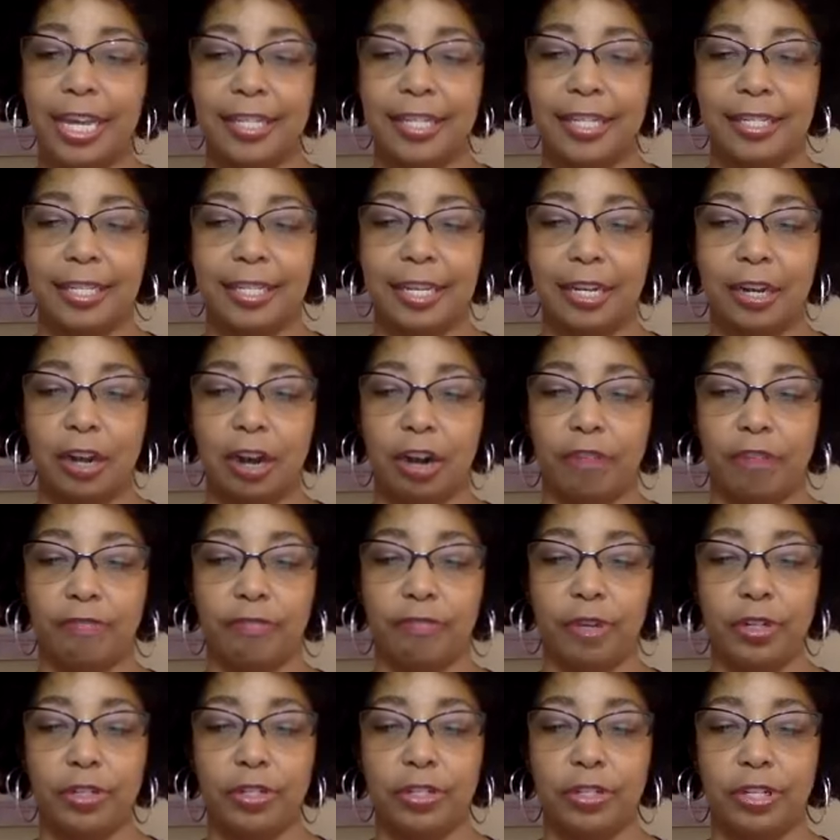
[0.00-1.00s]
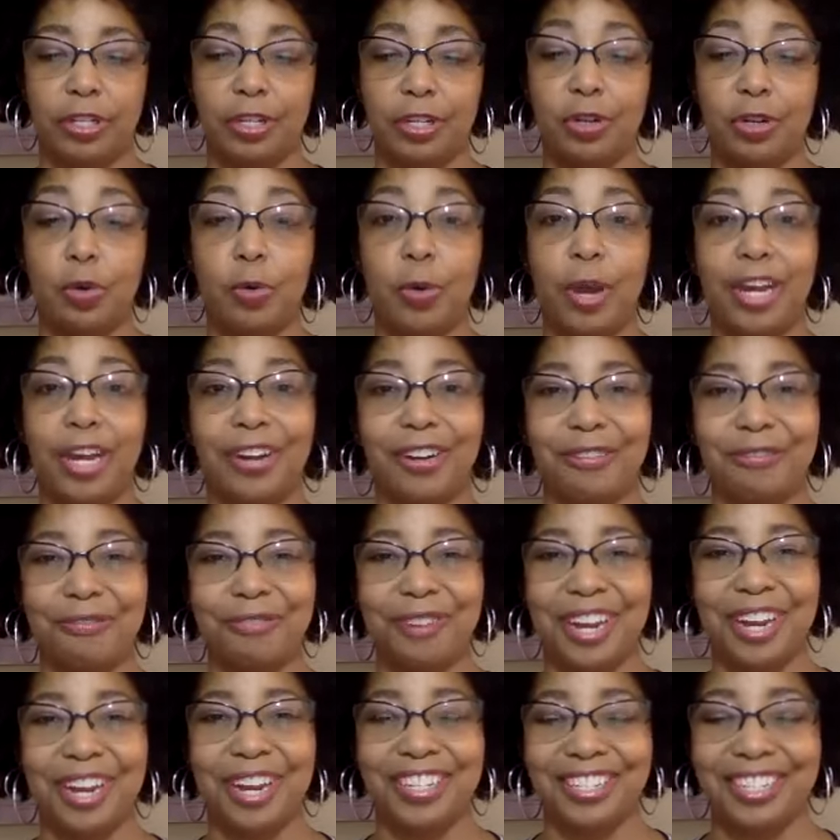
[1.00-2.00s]
as did our first good Quaker
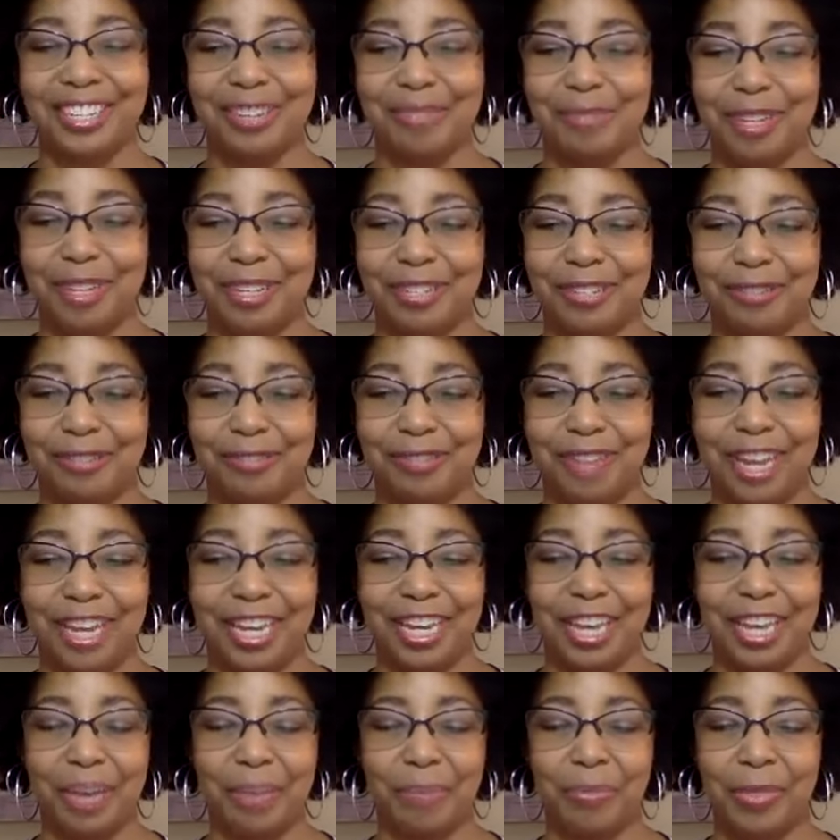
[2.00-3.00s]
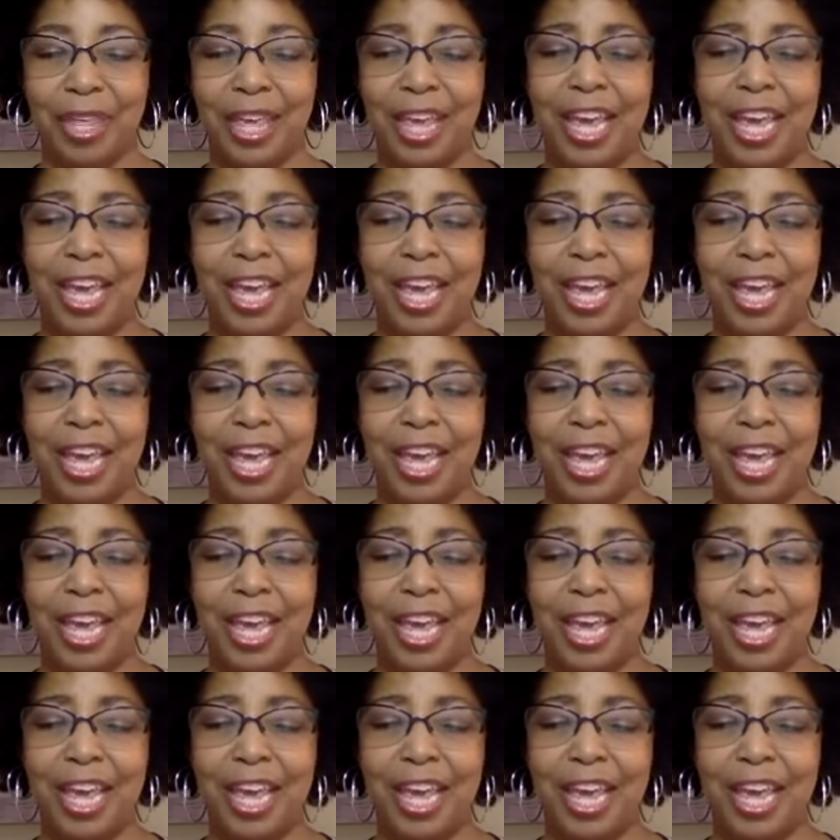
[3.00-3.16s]
friends in Pennsylvania.